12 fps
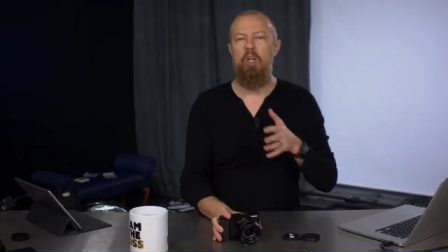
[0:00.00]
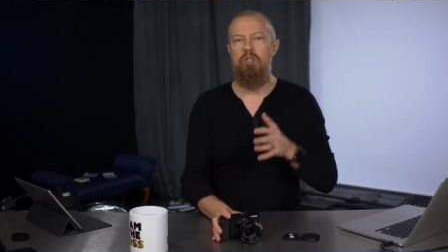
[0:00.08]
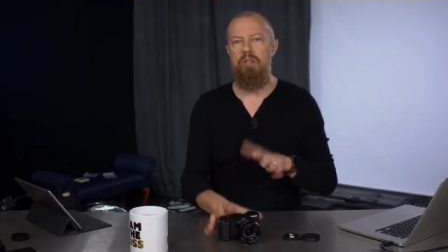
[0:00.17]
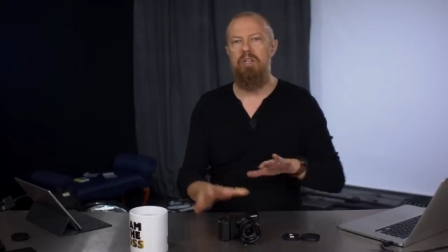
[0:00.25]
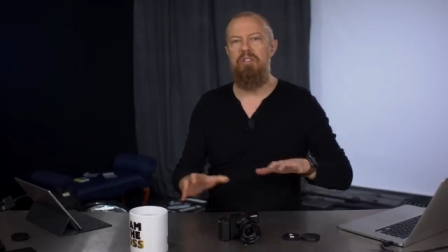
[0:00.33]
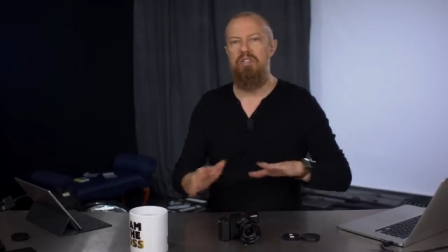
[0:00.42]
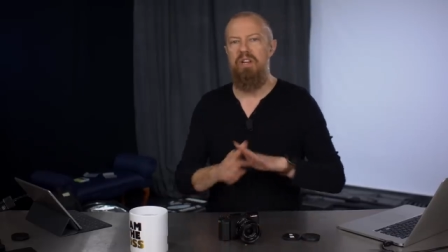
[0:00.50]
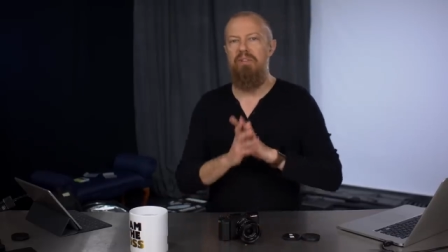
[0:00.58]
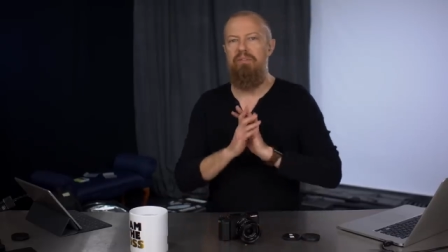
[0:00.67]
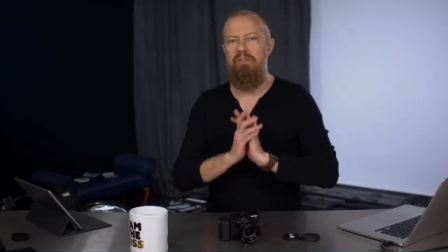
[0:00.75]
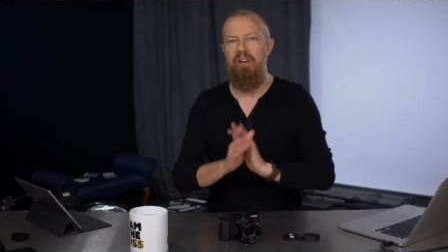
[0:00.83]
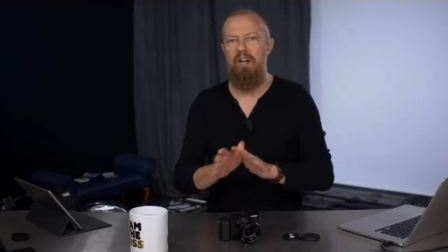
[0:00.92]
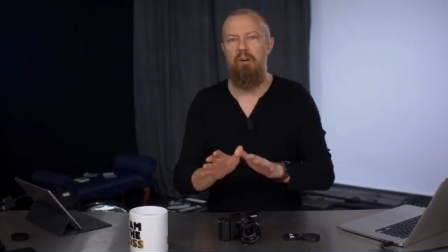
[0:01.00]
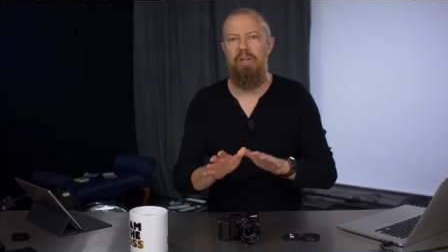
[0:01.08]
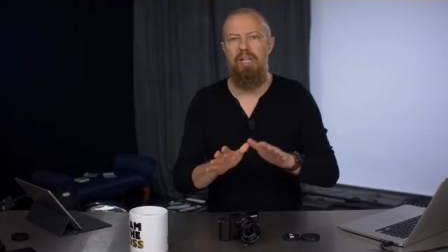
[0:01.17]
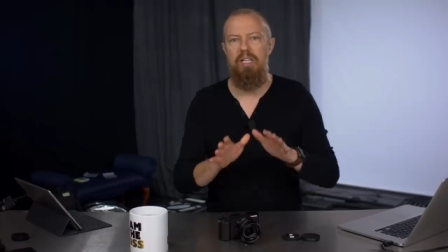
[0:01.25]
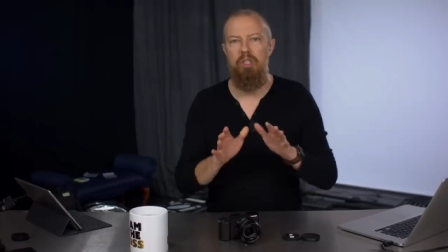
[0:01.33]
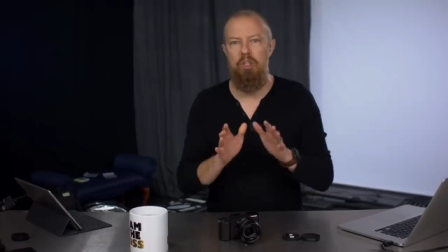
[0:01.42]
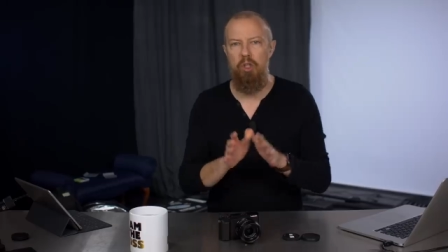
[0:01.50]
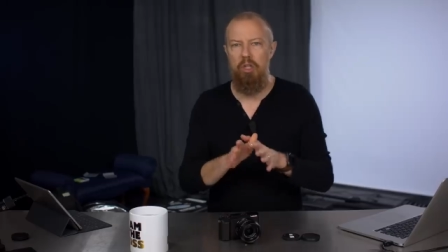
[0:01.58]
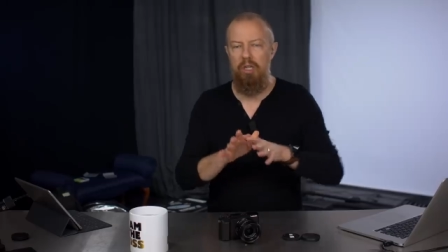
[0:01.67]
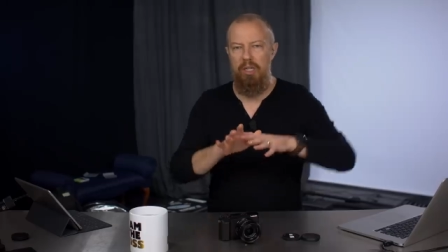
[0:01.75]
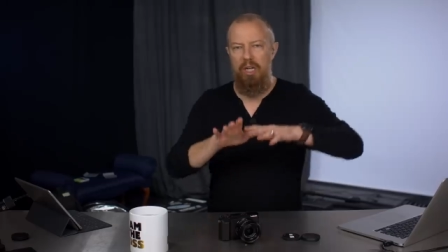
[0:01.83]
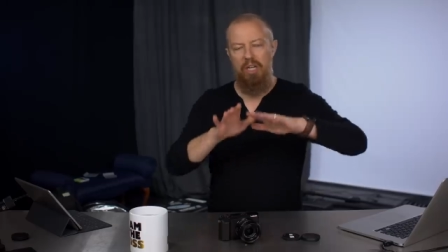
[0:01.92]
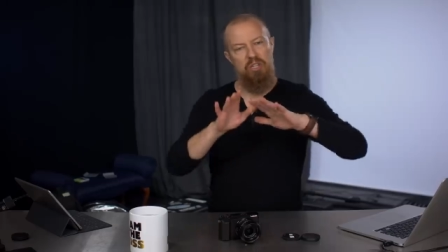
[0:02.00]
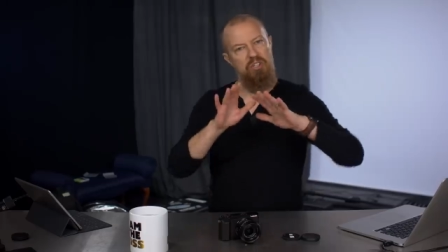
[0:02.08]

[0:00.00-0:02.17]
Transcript: So this is a very good,